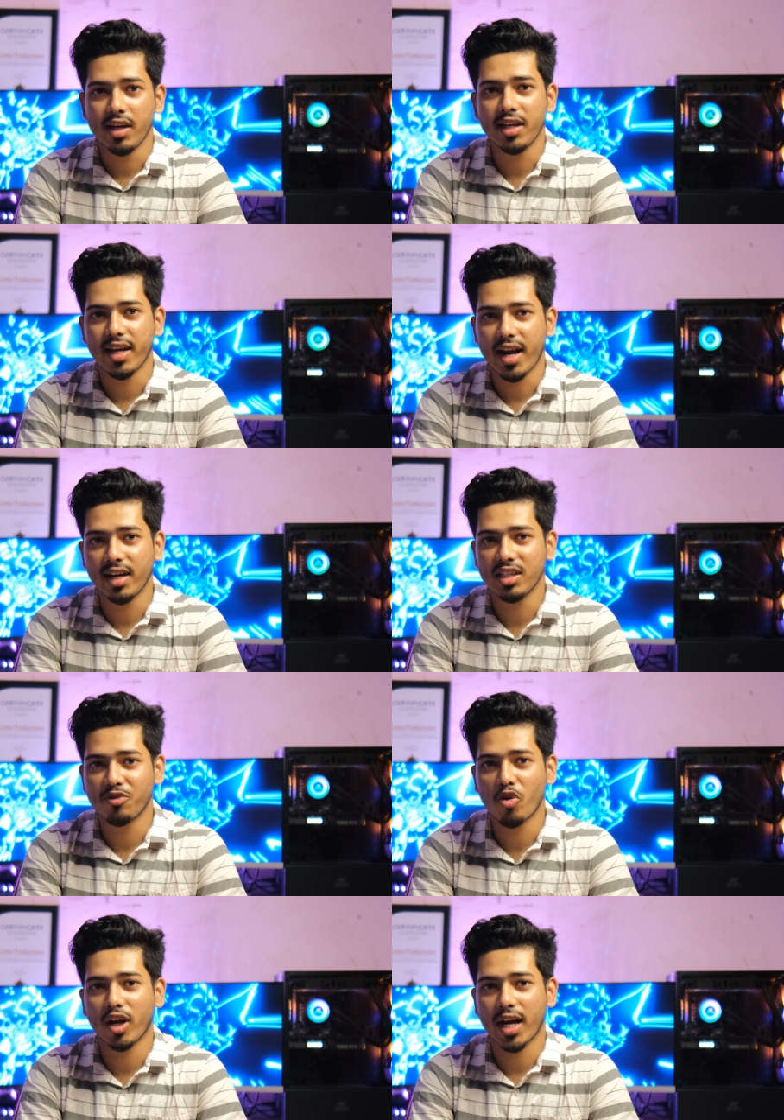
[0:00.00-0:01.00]
It handles
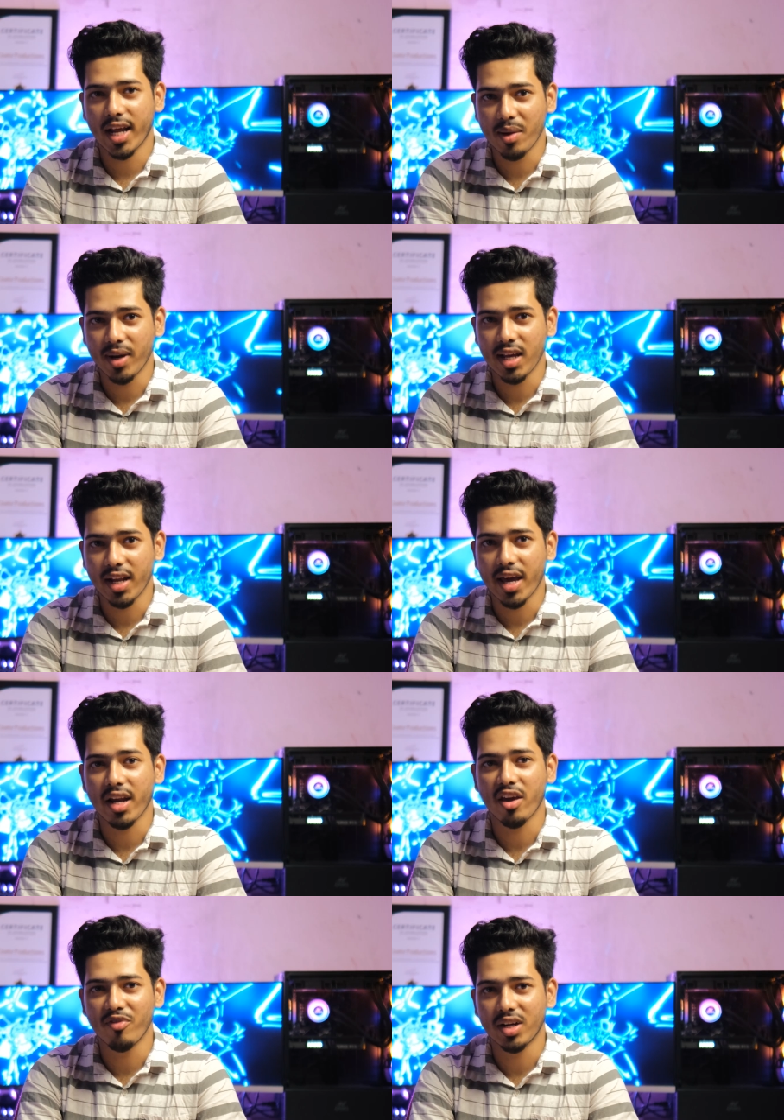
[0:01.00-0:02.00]
4K timeline
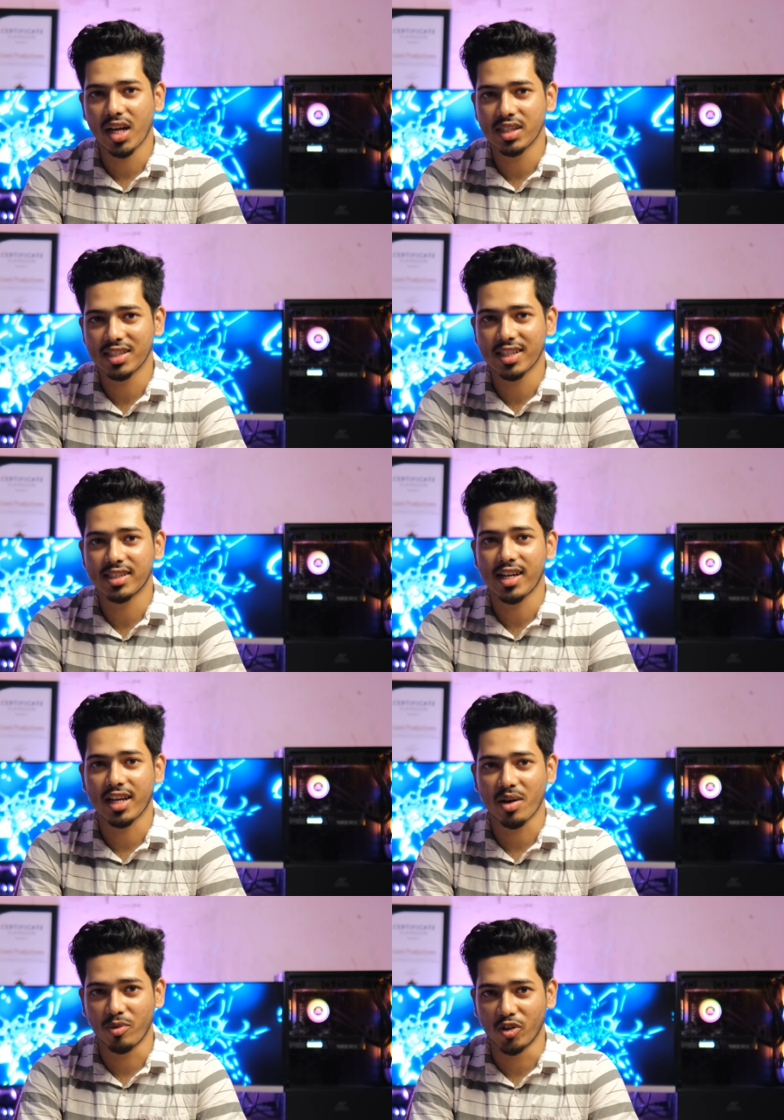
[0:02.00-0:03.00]
and heavy transitions
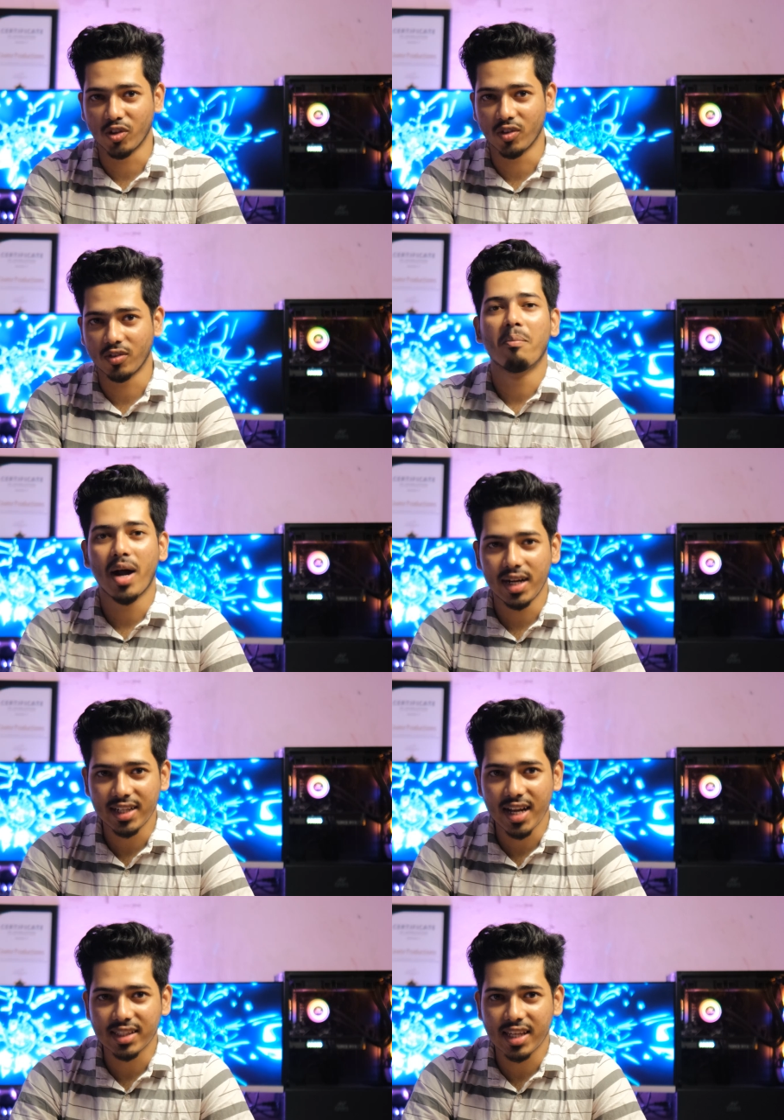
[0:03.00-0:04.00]
like a pro.
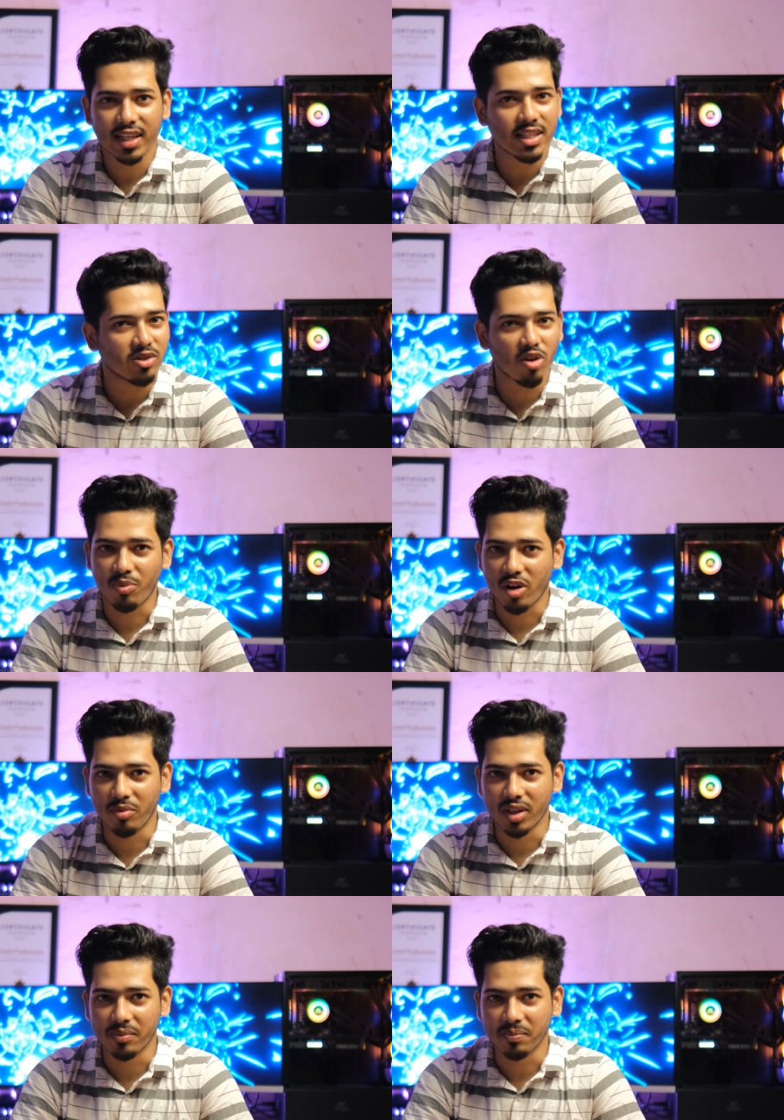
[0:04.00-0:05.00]
Multitasking is no
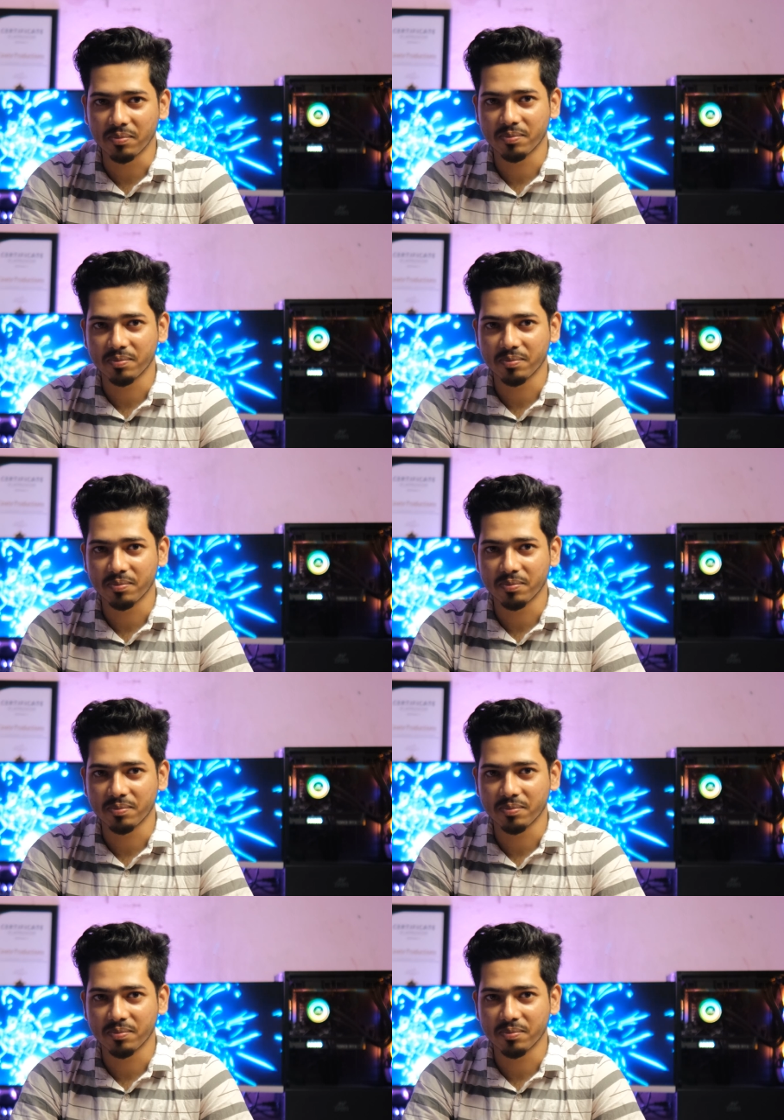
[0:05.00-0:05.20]
problem.